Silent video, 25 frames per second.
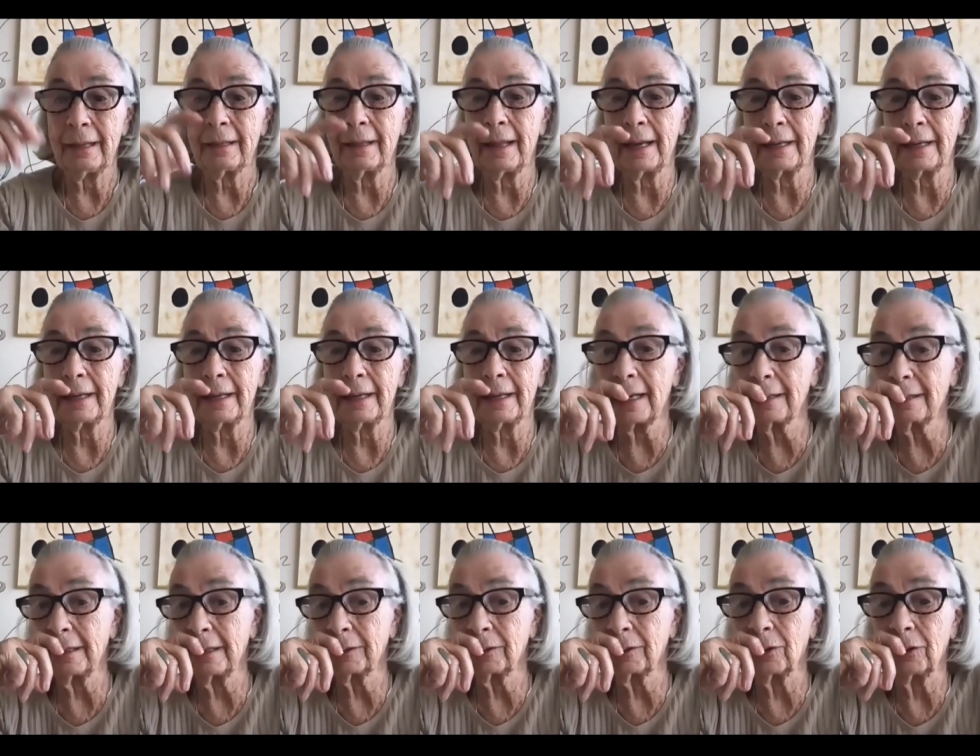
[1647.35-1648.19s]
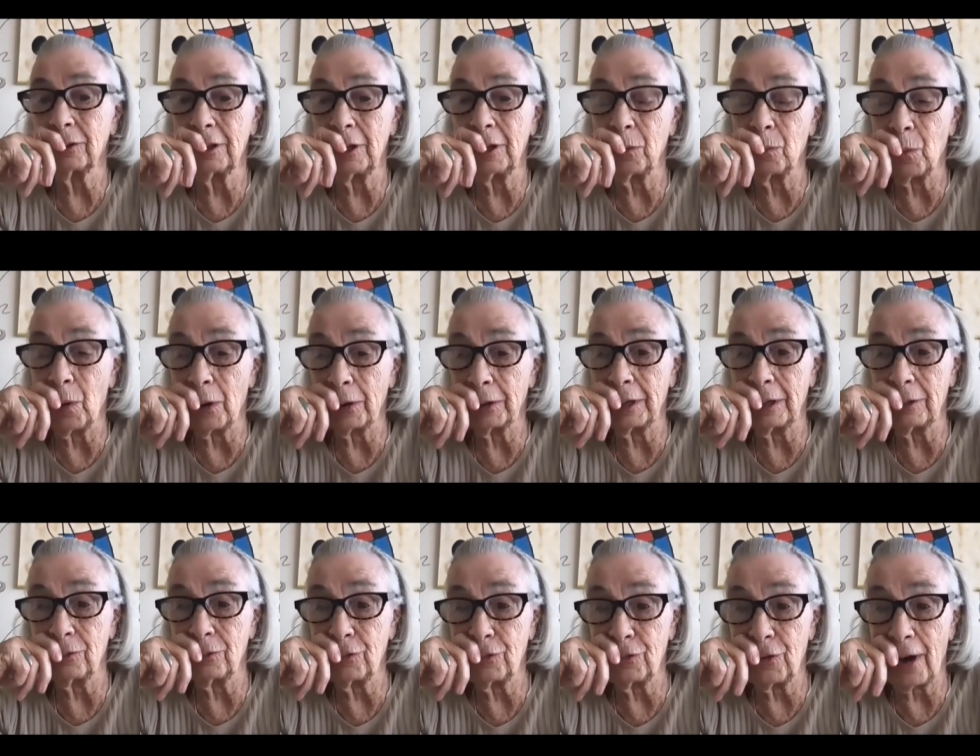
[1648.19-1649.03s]
They said that only one
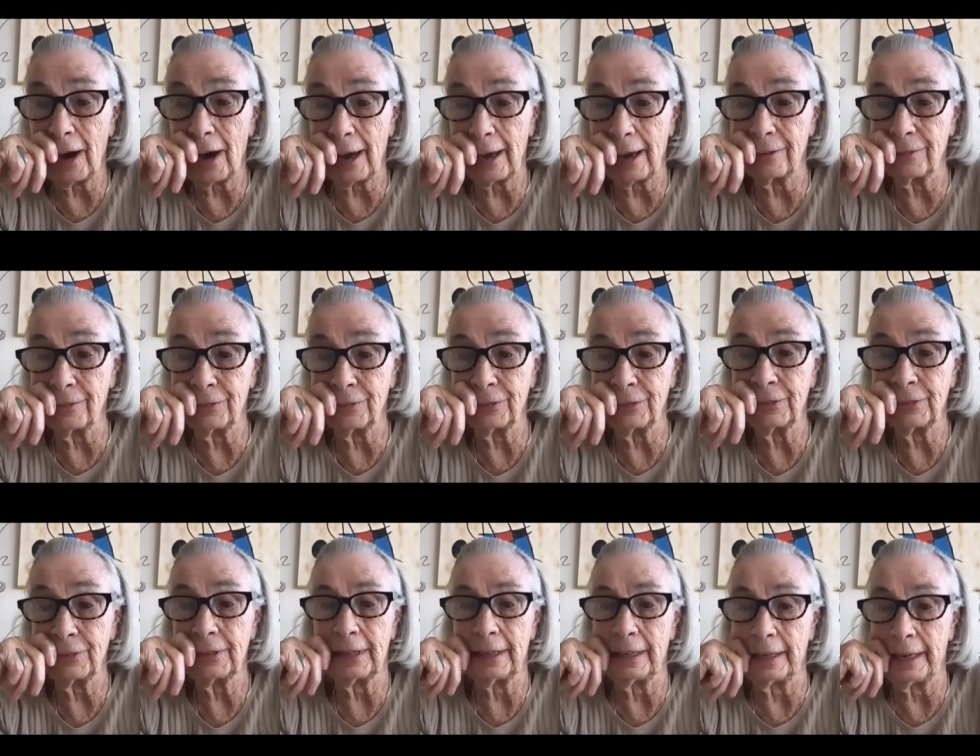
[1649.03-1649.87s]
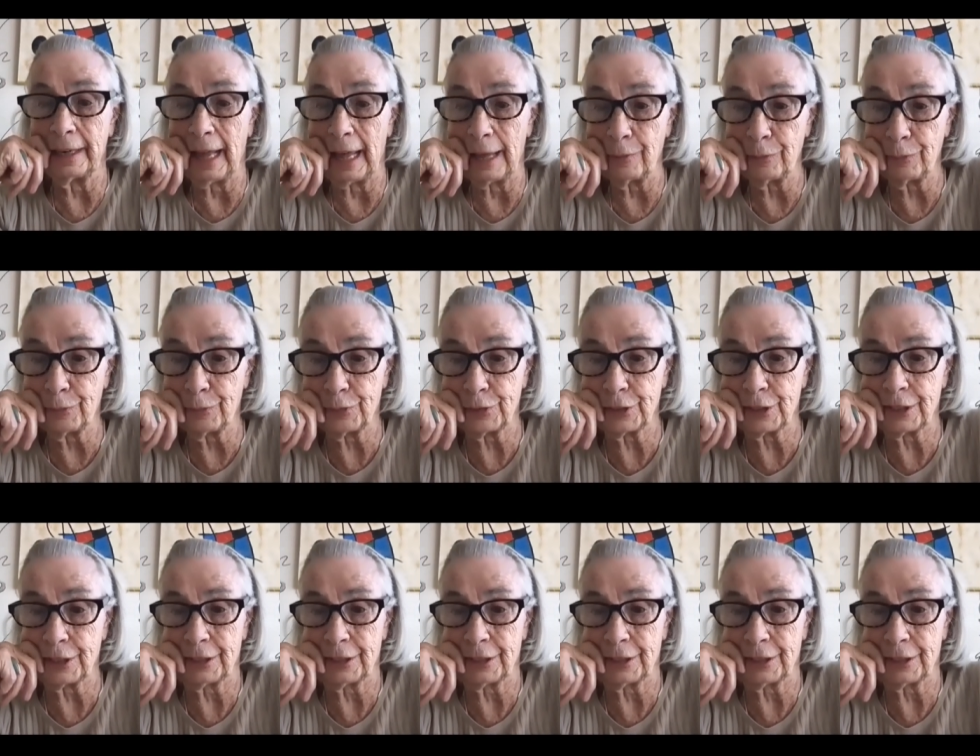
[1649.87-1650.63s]
in five left